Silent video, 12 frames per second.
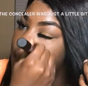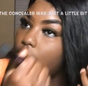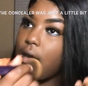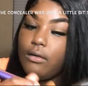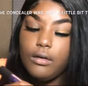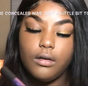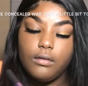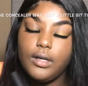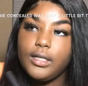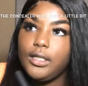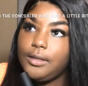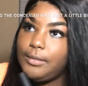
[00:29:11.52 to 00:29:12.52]
I don't know, I
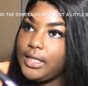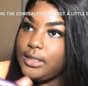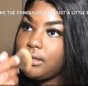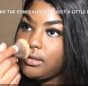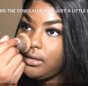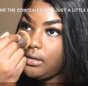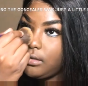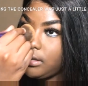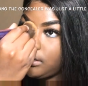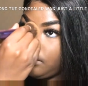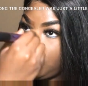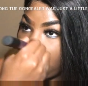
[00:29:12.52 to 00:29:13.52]
think my concealer
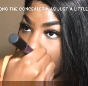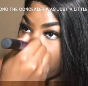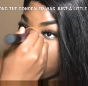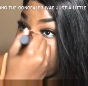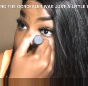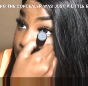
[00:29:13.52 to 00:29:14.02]
just blends